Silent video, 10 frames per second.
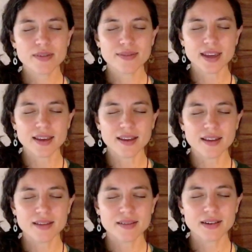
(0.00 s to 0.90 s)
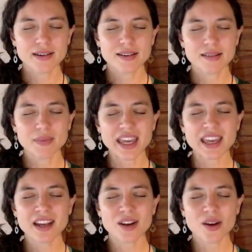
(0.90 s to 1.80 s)
we feel,
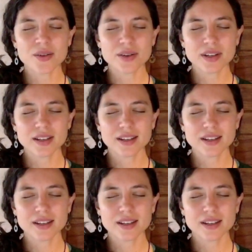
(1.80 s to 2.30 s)
making a note.